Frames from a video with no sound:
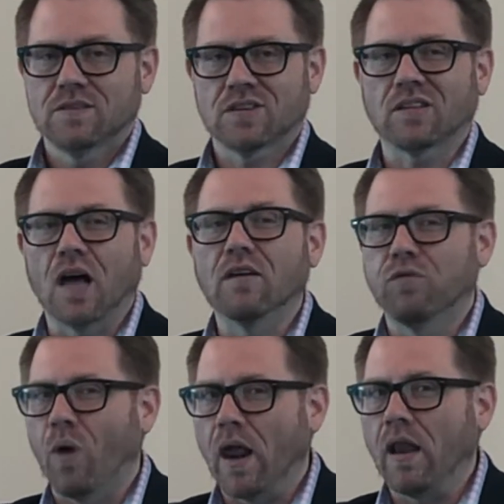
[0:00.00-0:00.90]
to love
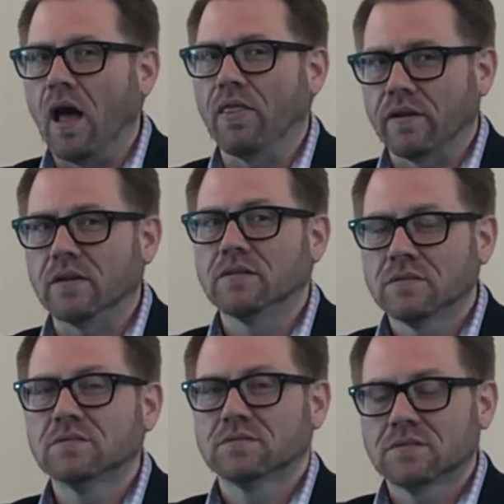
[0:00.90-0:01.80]
one another,
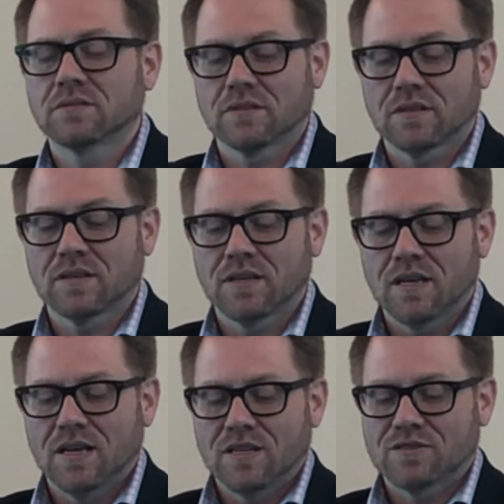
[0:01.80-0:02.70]

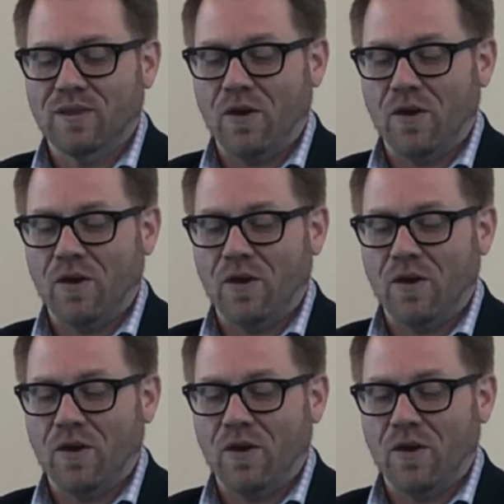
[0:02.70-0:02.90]
so